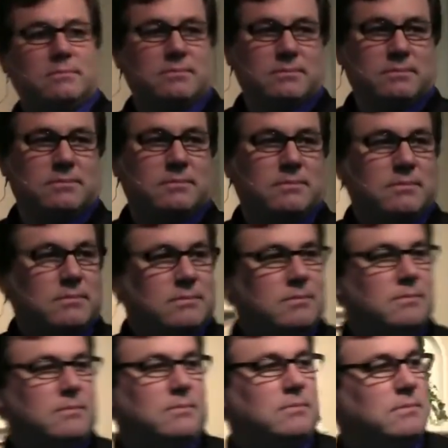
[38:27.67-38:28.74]

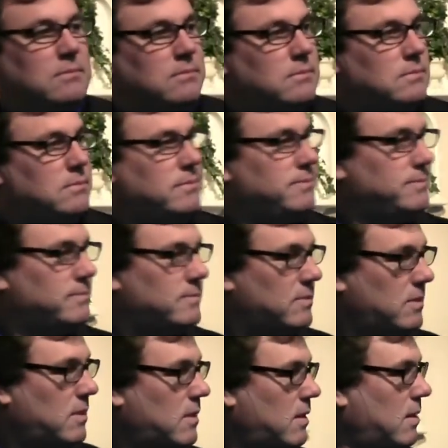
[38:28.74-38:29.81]

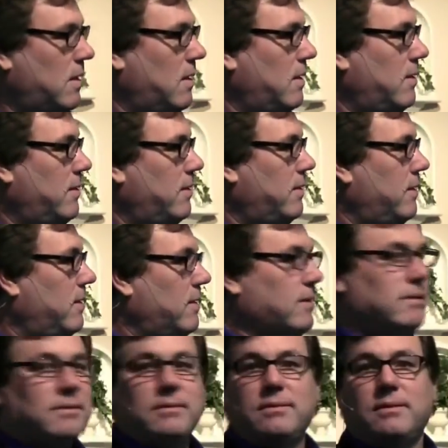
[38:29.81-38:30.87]

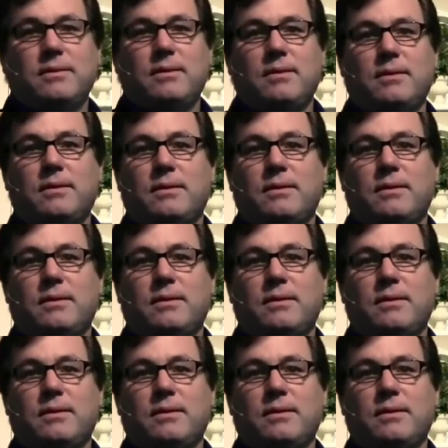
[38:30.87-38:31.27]
Nobody speaks.